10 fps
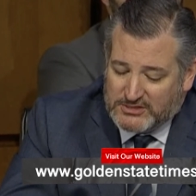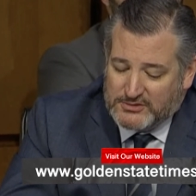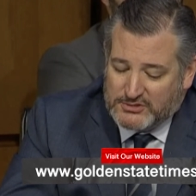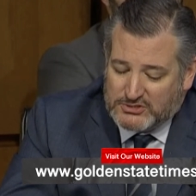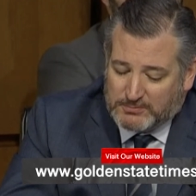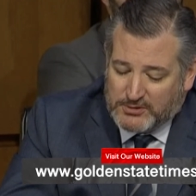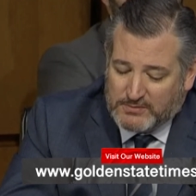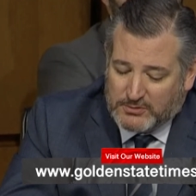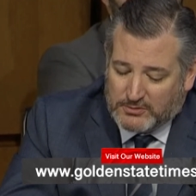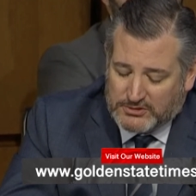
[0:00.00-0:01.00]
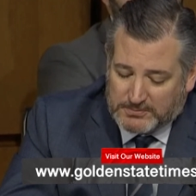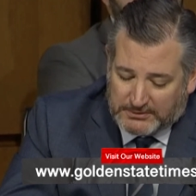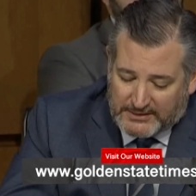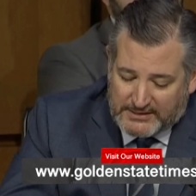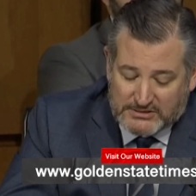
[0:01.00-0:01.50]
said we should consider
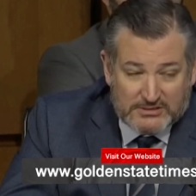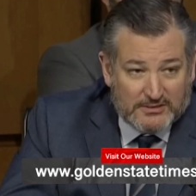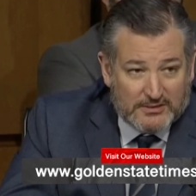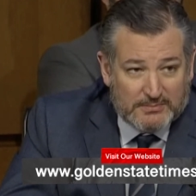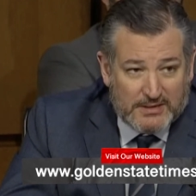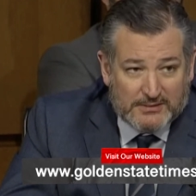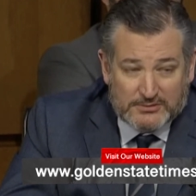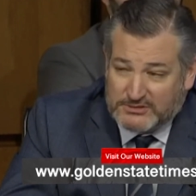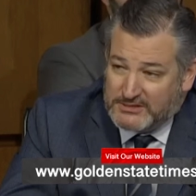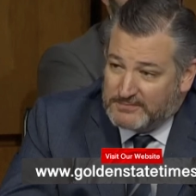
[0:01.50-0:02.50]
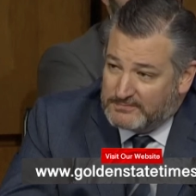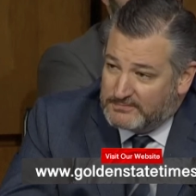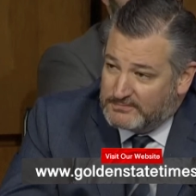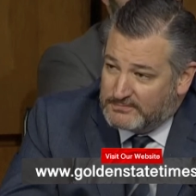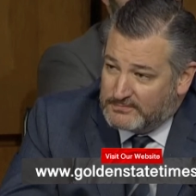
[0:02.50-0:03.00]
the Supreme Court's place in
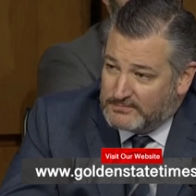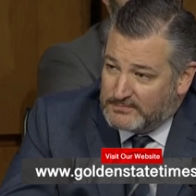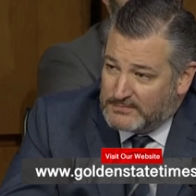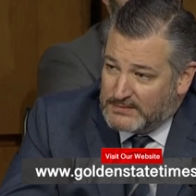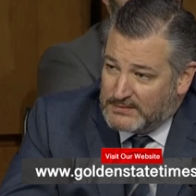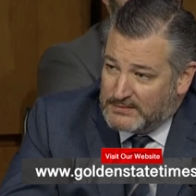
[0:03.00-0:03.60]
our democracy.